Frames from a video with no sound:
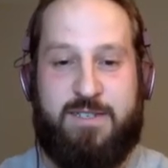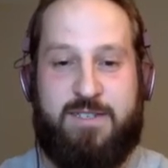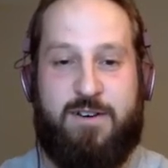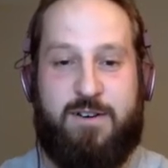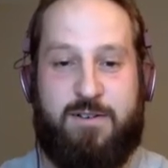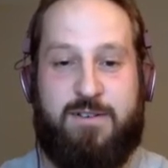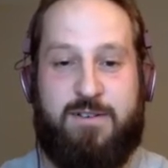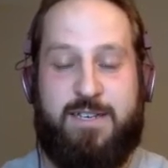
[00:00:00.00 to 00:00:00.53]

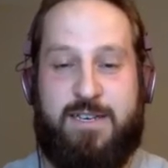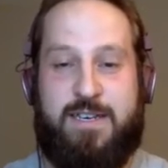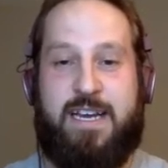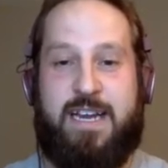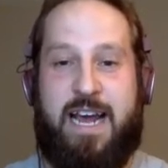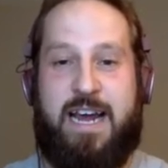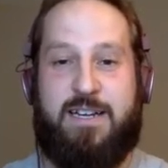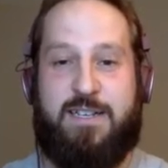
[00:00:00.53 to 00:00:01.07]
So you
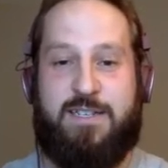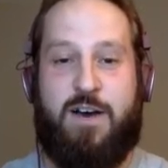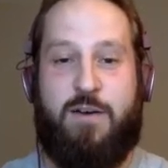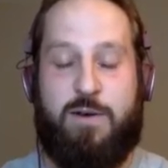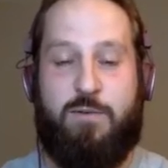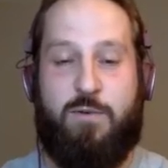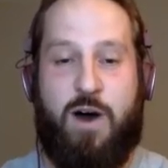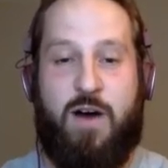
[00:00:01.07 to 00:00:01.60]
can hate us all
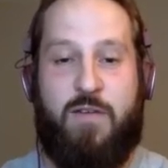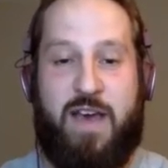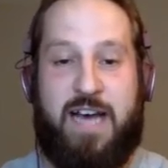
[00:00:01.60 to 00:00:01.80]
we want.